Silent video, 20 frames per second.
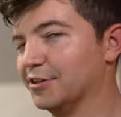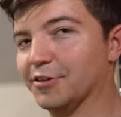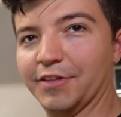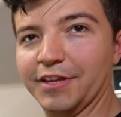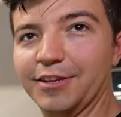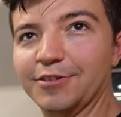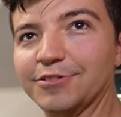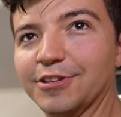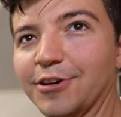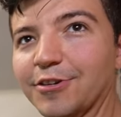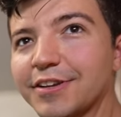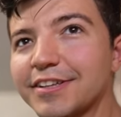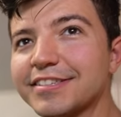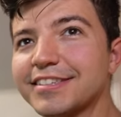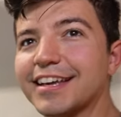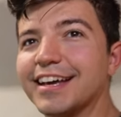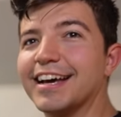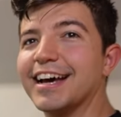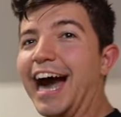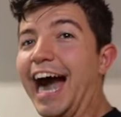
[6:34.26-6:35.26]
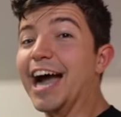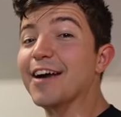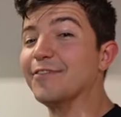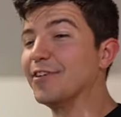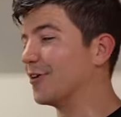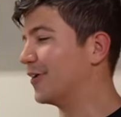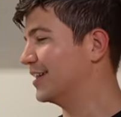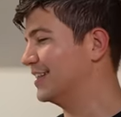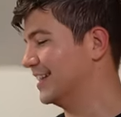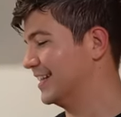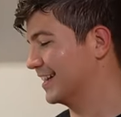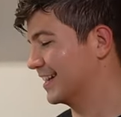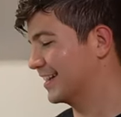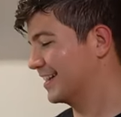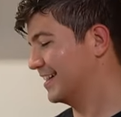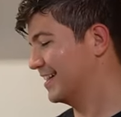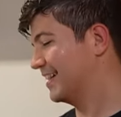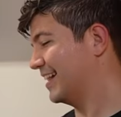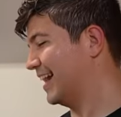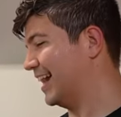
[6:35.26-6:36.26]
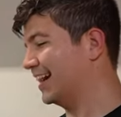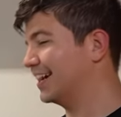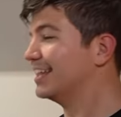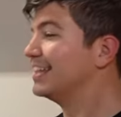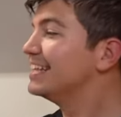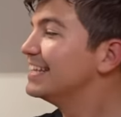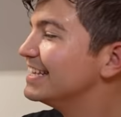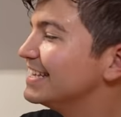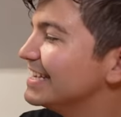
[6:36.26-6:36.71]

Do you think he'll notice? I have no idea. I